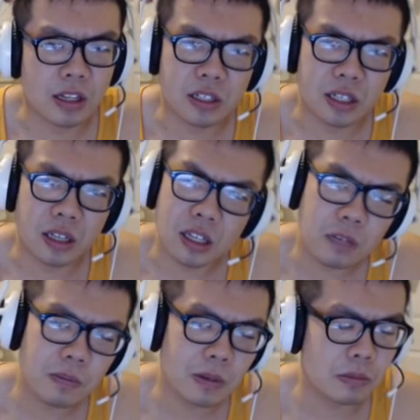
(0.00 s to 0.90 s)
There's a
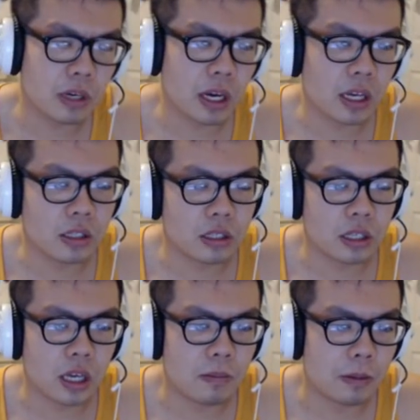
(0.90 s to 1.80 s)
little bit more added to the
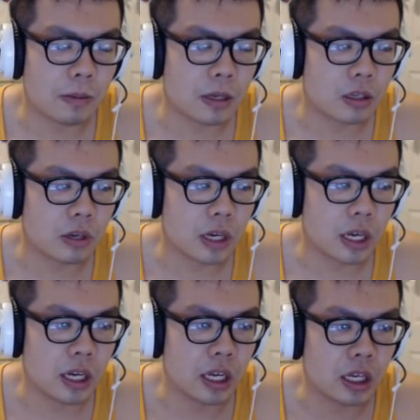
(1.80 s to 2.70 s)
game, but I'm not going to go
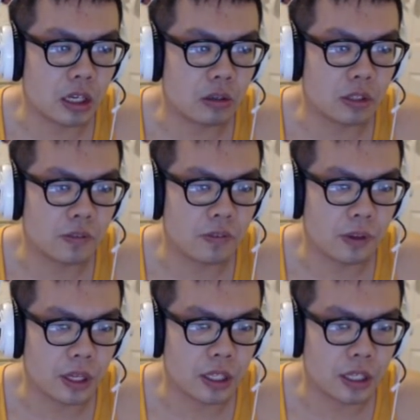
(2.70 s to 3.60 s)
ahead and go into
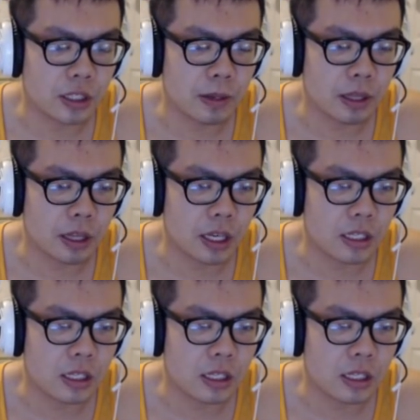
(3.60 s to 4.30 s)
further details about these.